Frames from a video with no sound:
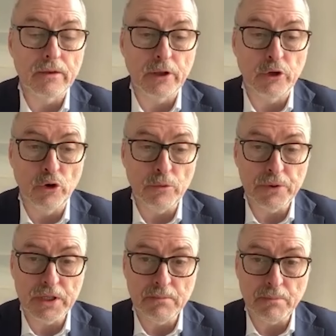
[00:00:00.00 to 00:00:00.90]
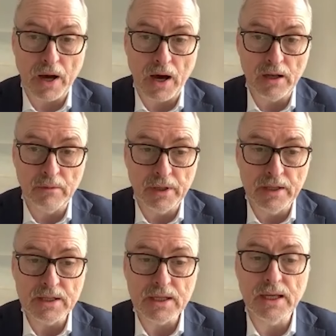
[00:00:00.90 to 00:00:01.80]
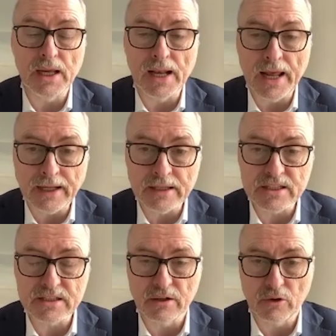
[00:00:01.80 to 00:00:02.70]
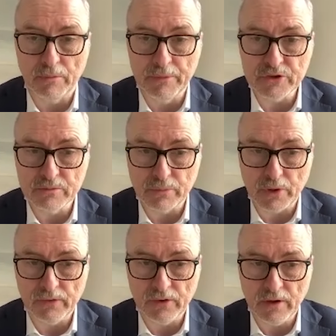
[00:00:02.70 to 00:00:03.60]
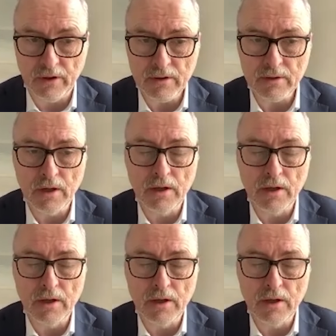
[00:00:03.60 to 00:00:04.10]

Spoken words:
The European Parliament elects the Commission President.